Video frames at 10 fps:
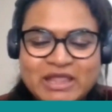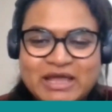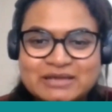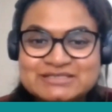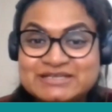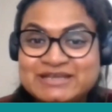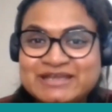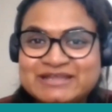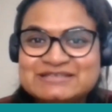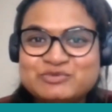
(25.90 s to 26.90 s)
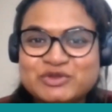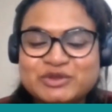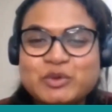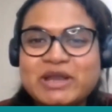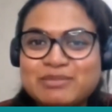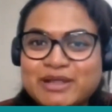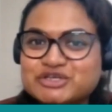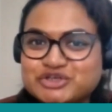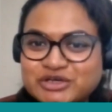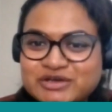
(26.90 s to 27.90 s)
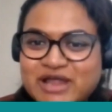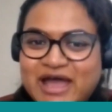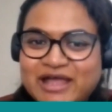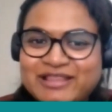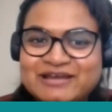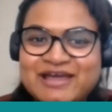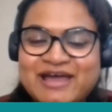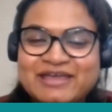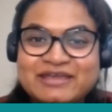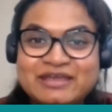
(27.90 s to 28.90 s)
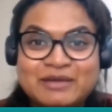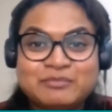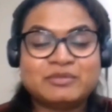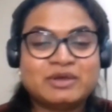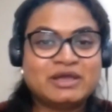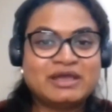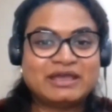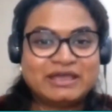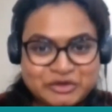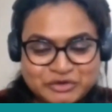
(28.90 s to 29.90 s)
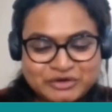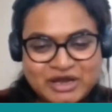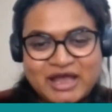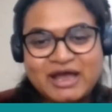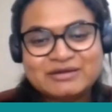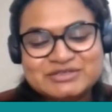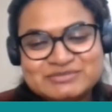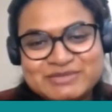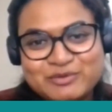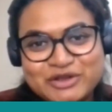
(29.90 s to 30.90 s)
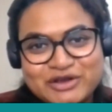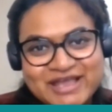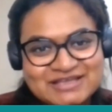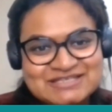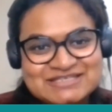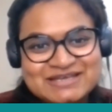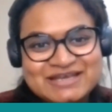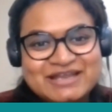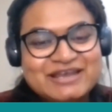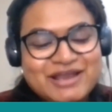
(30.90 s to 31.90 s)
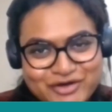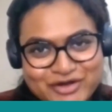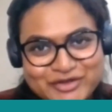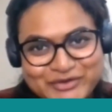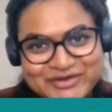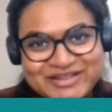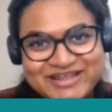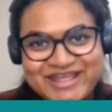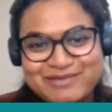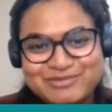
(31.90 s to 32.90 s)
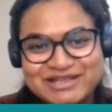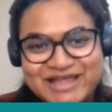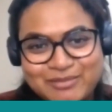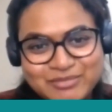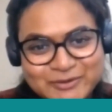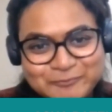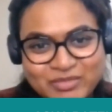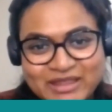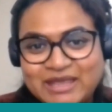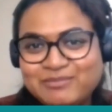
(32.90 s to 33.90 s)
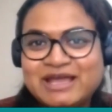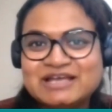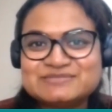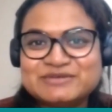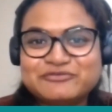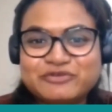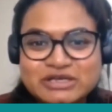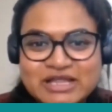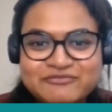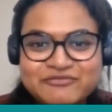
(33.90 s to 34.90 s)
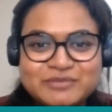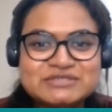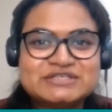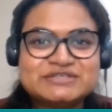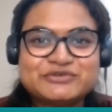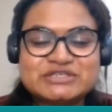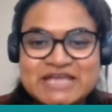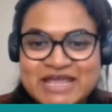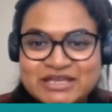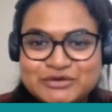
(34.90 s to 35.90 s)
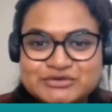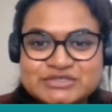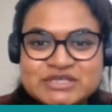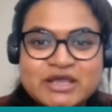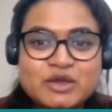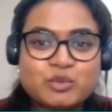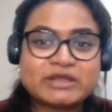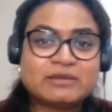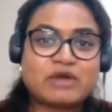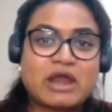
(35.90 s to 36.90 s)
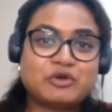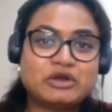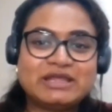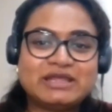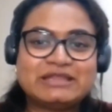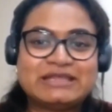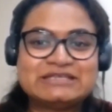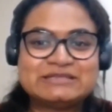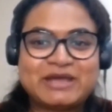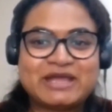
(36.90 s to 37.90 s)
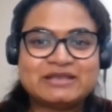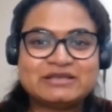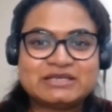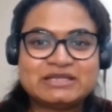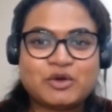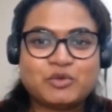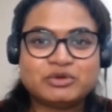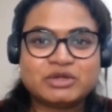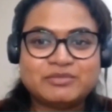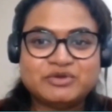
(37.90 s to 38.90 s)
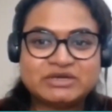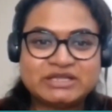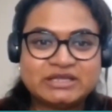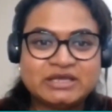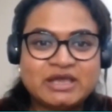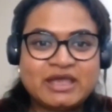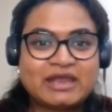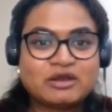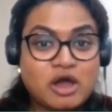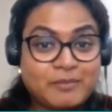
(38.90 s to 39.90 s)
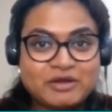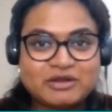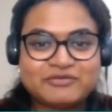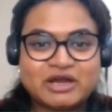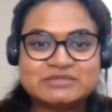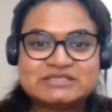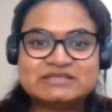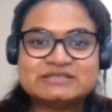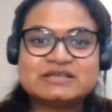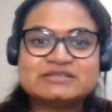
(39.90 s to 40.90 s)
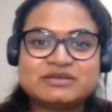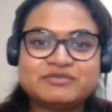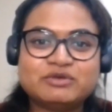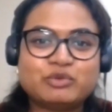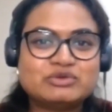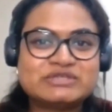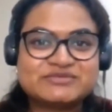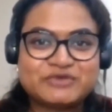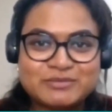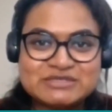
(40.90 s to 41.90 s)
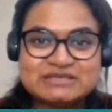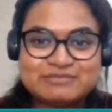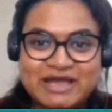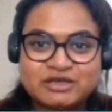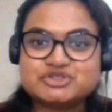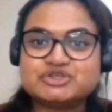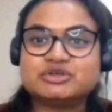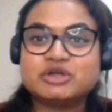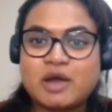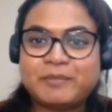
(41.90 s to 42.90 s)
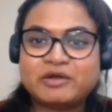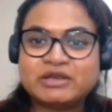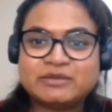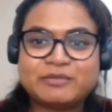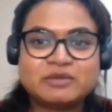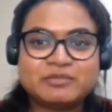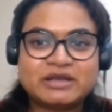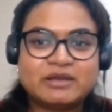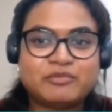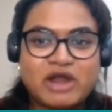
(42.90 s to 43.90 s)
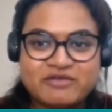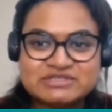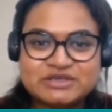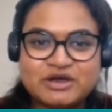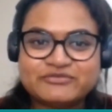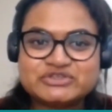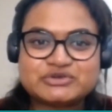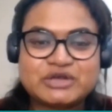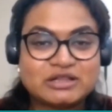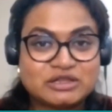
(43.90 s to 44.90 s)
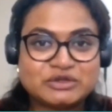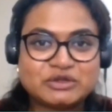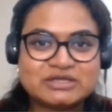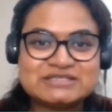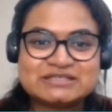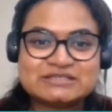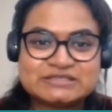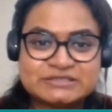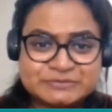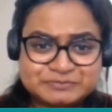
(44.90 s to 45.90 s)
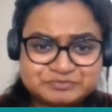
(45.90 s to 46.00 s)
Today, it's with great pleasure that I am here to speak with our guest, none other than Amy Lamb. Amy has been a frontline pharmacist for 10 years, working primarily in the independently owned community and compounding pharmacies, serving roles as pharmacy manager, compounding department head, privacy officer, and clinical consultant.